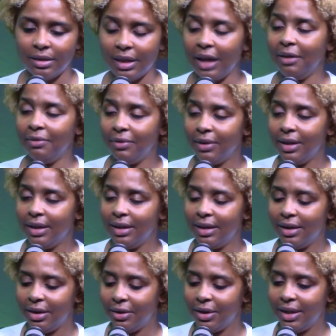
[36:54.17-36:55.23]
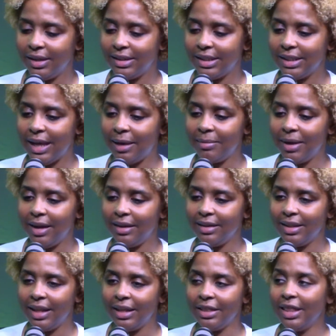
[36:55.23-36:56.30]
thankfully, there's a time now
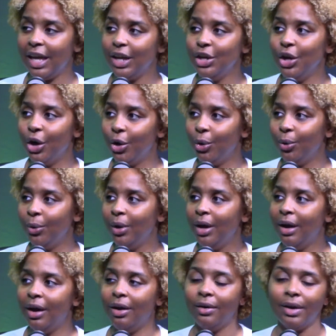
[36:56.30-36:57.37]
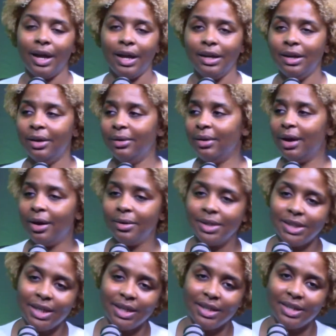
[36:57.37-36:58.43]
that they know, okay, don't call
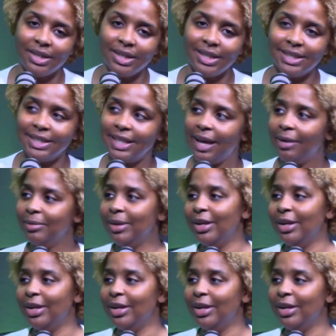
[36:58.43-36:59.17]
Regina during this time.